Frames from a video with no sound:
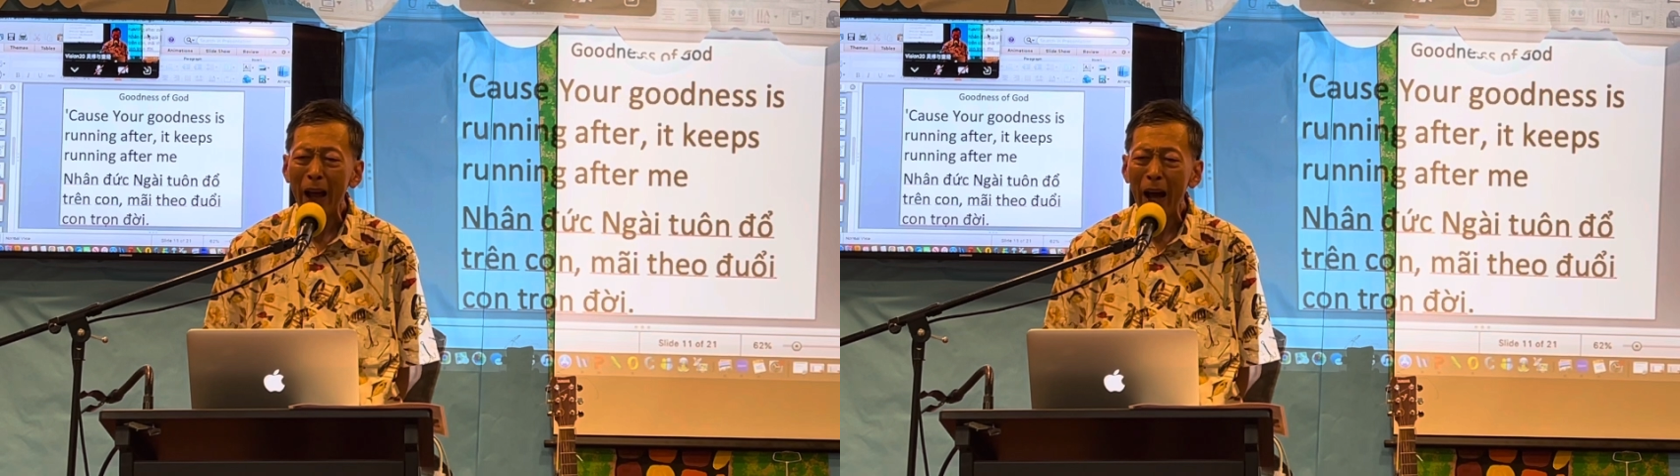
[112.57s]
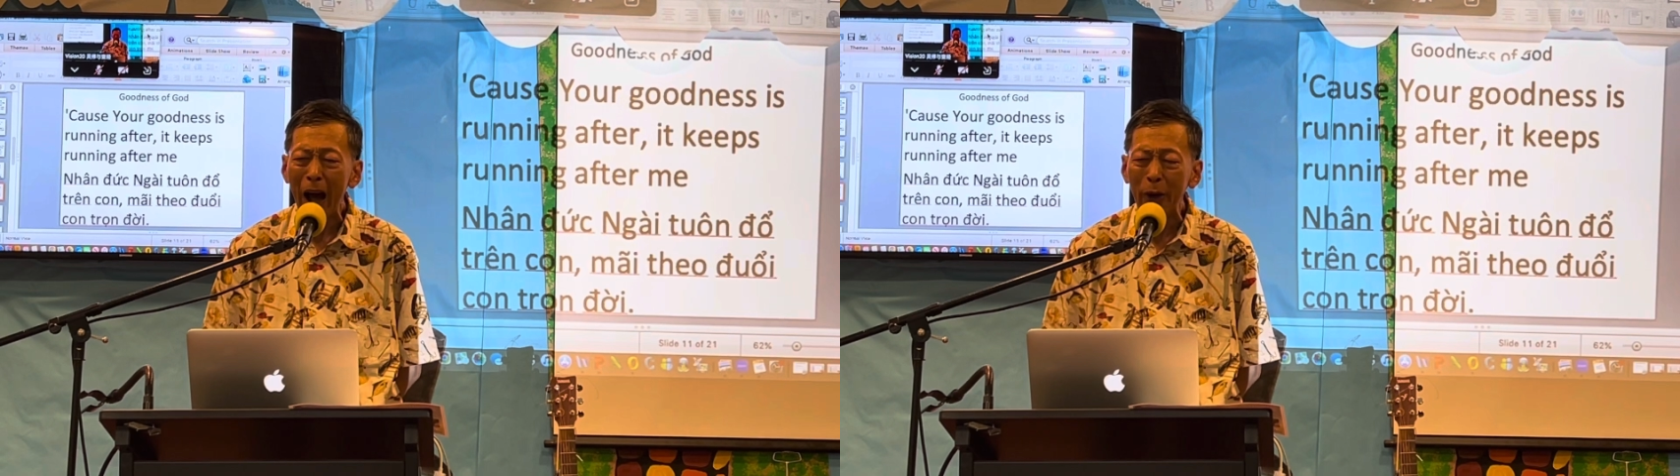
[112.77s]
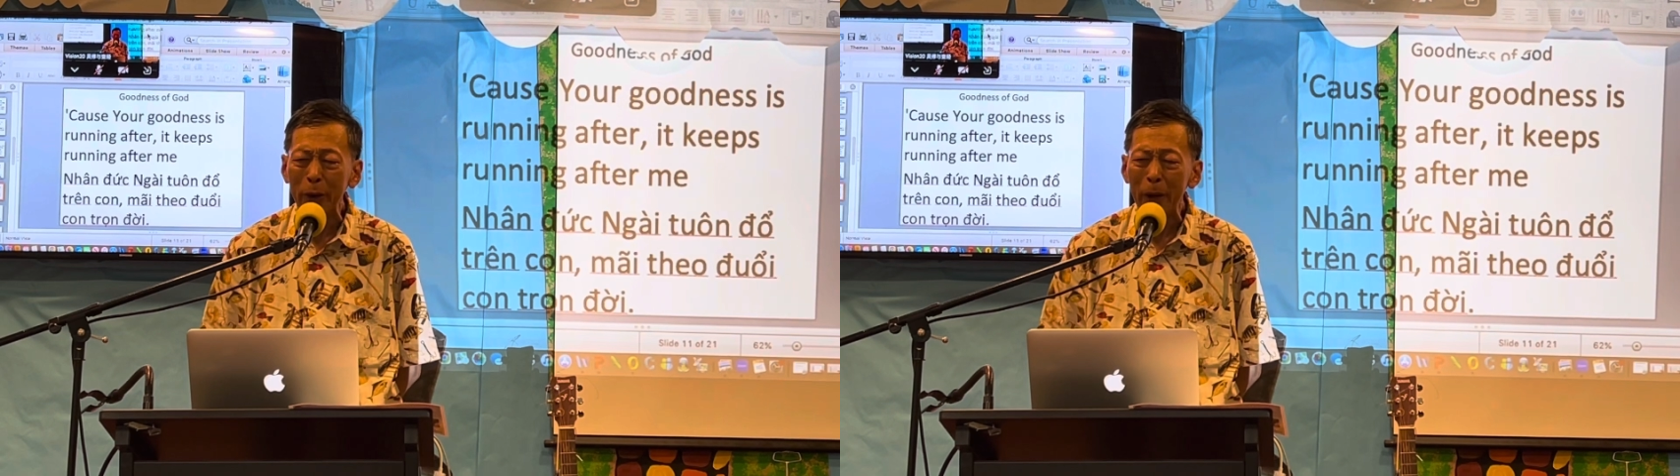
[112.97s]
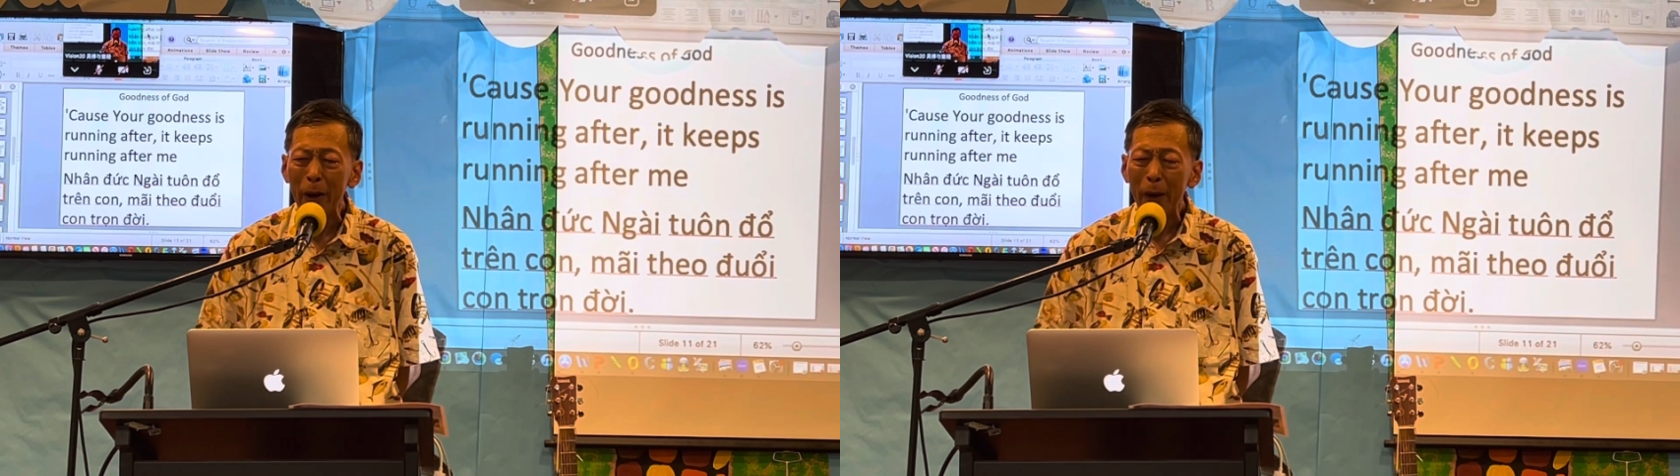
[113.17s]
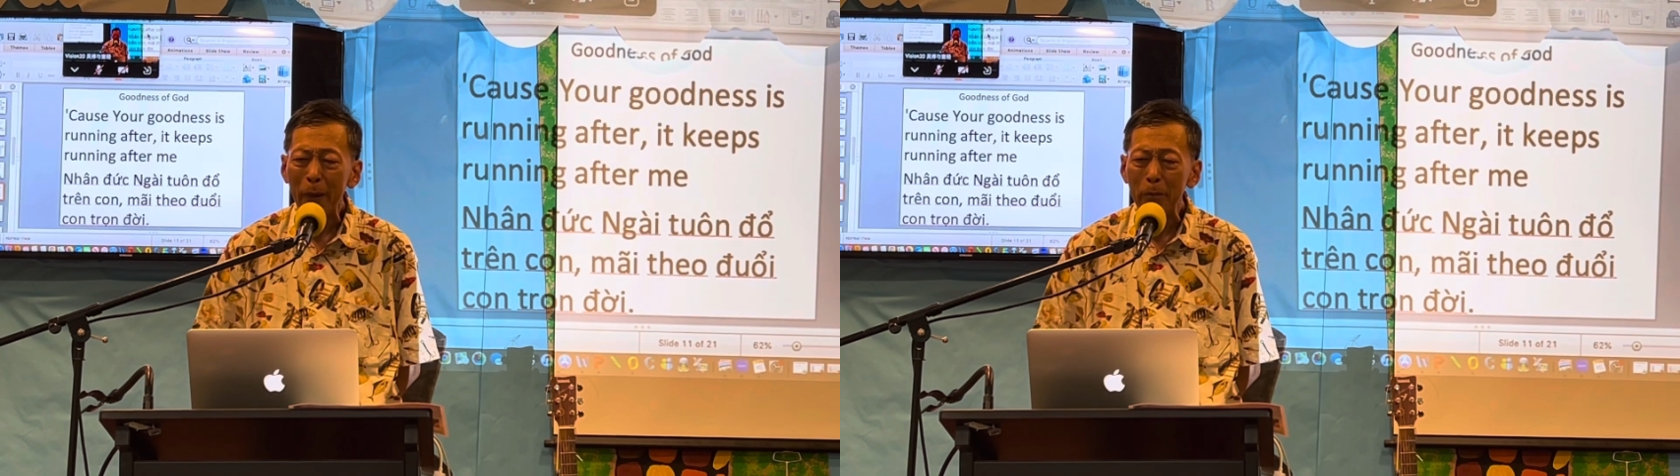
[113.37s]
I would,
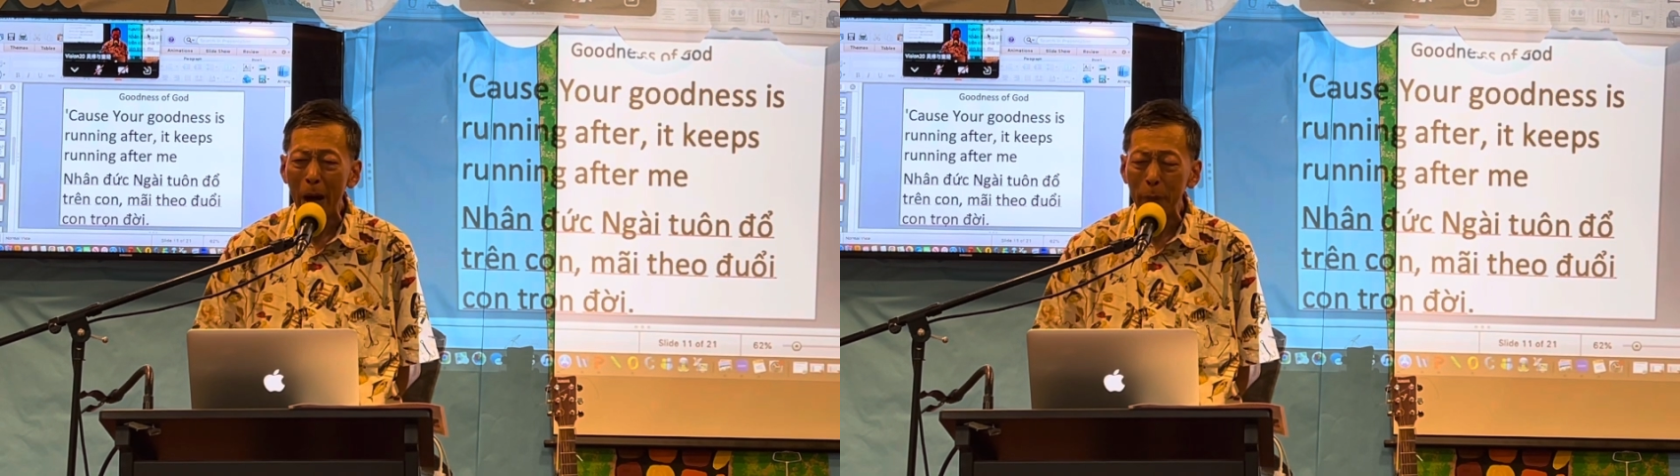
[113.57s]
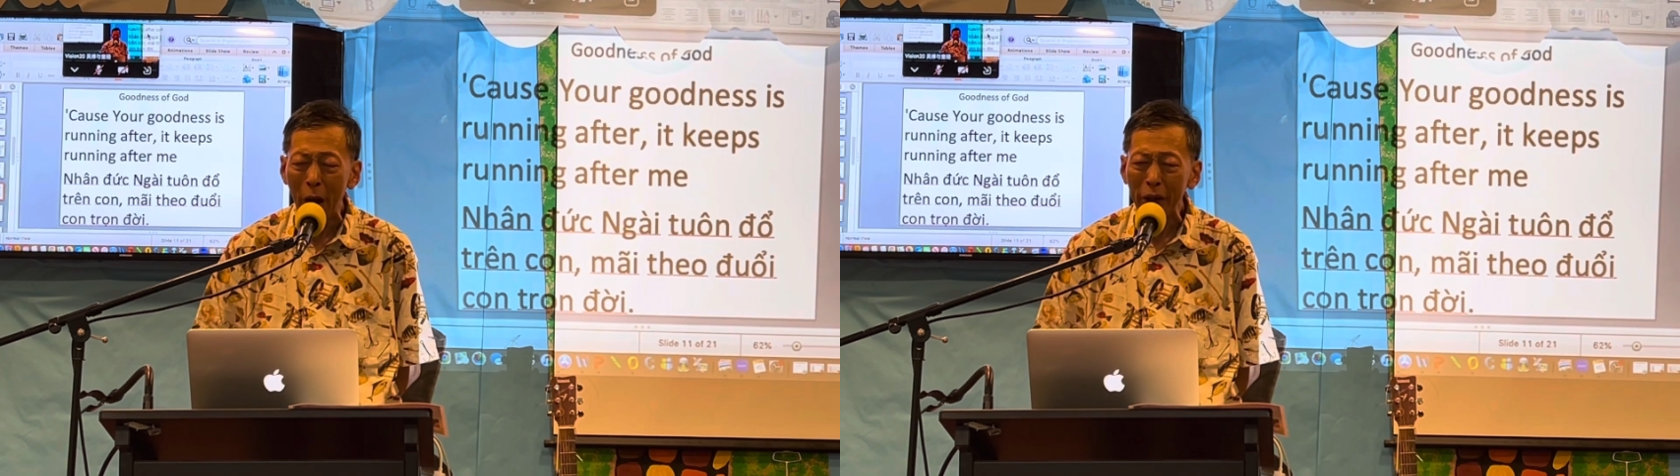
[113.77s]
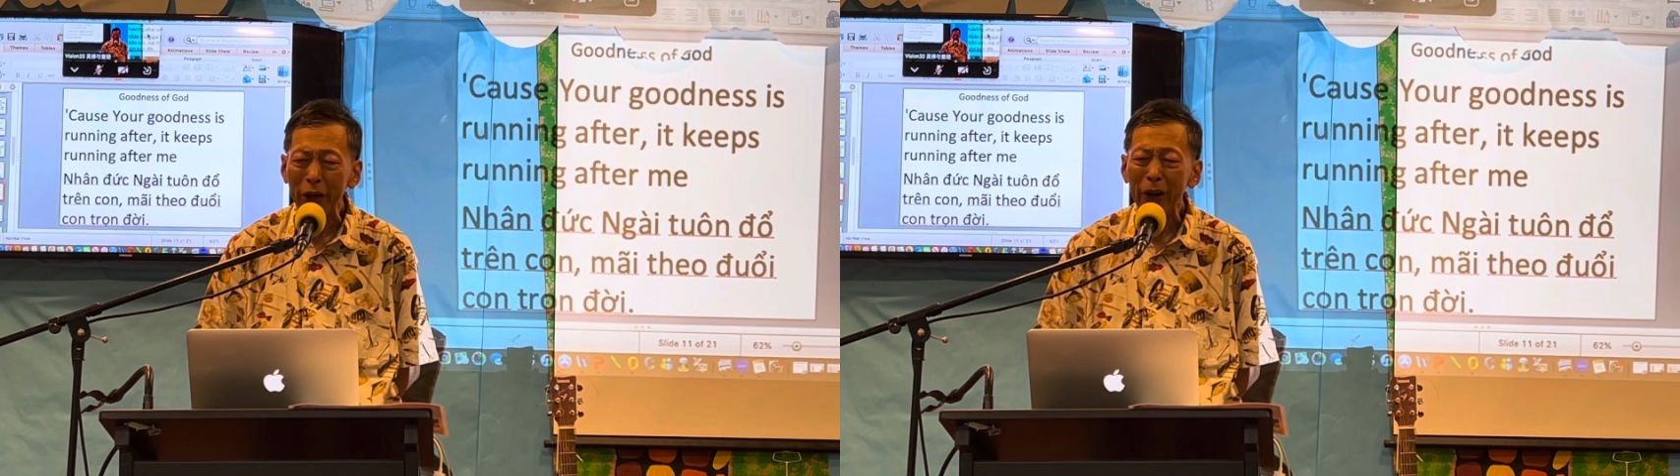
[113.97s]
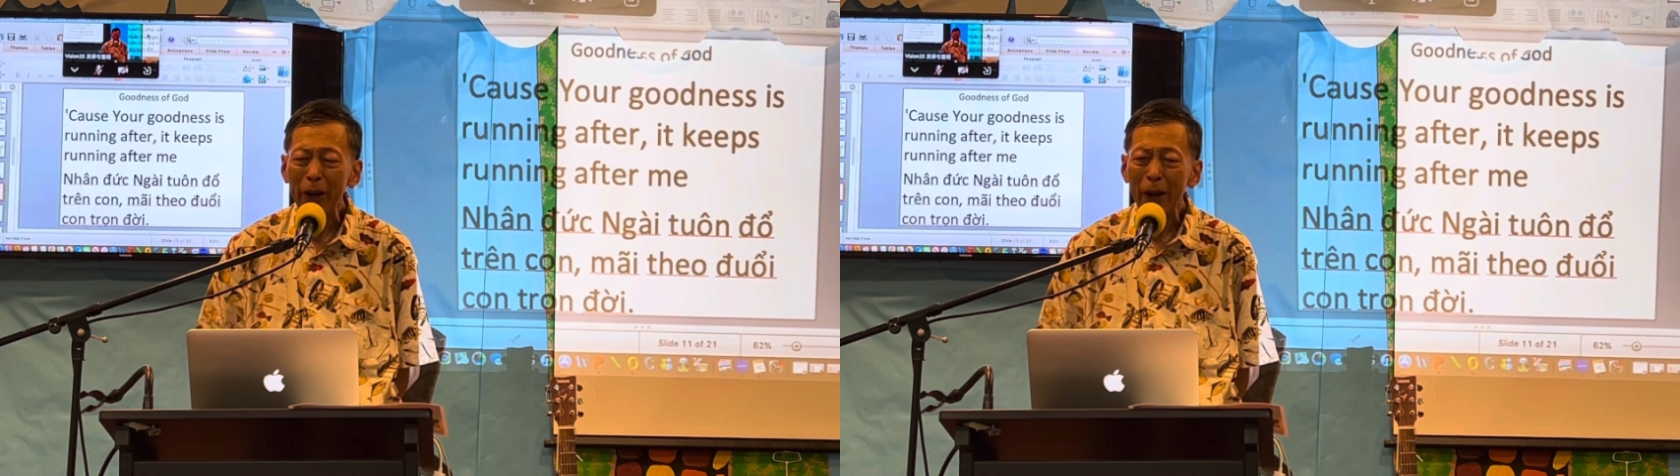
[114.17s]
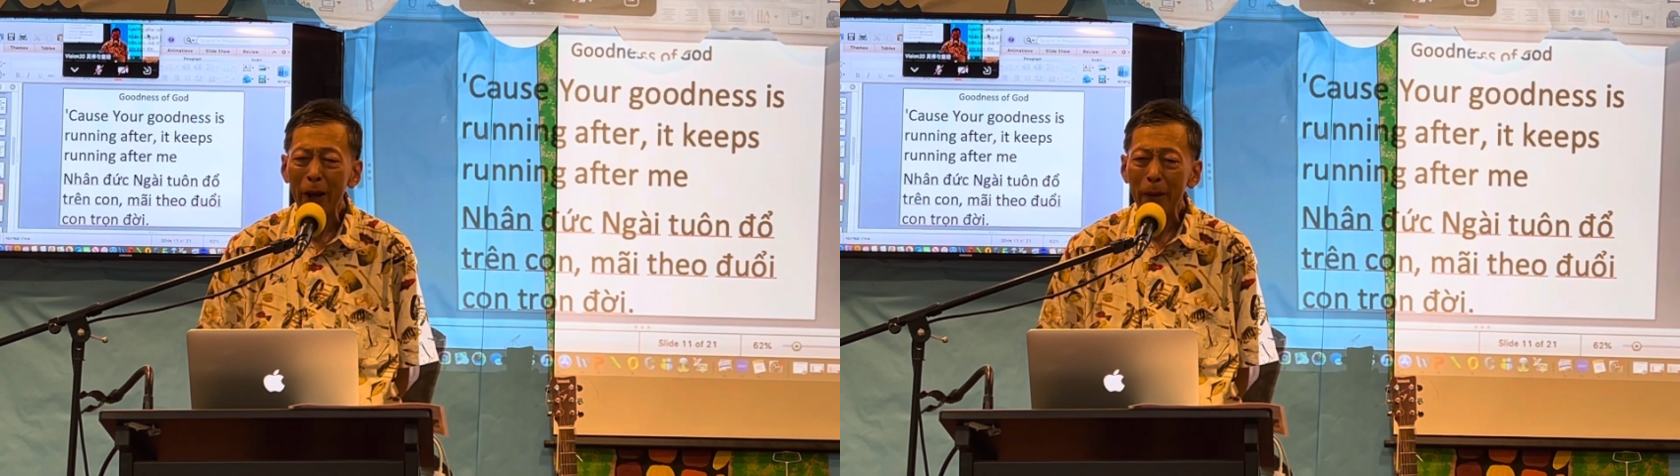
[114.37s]
my brother,